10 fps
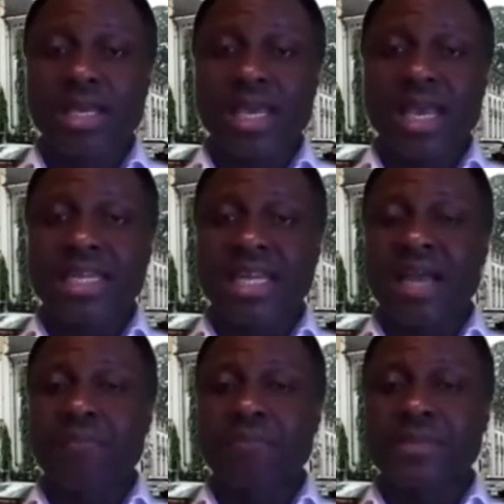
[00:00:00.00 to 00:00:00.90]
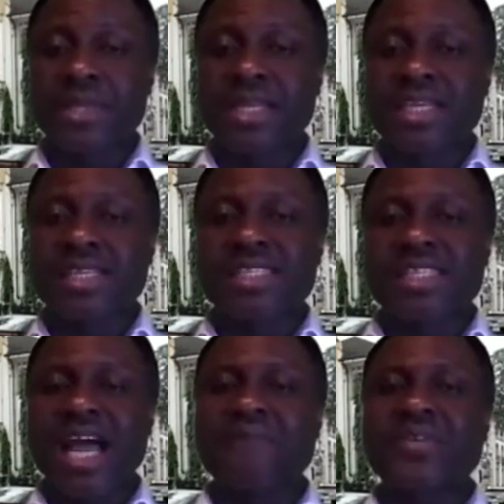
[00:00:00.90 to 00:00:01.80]
And this
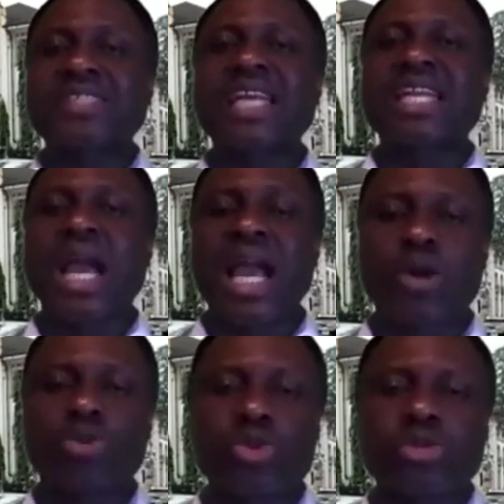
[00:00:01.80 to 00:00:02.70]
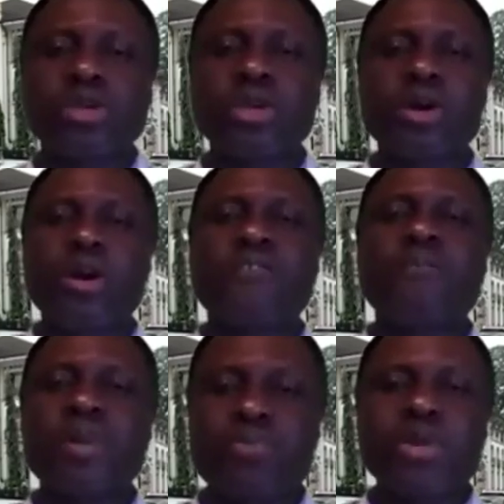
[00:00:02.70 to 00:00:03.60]
now first-hand account of
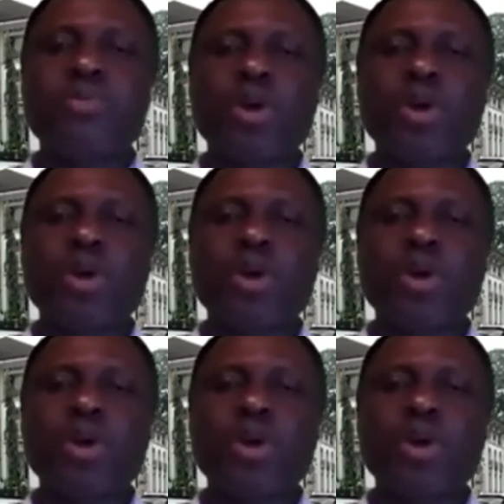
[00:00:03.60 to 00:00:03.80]
people they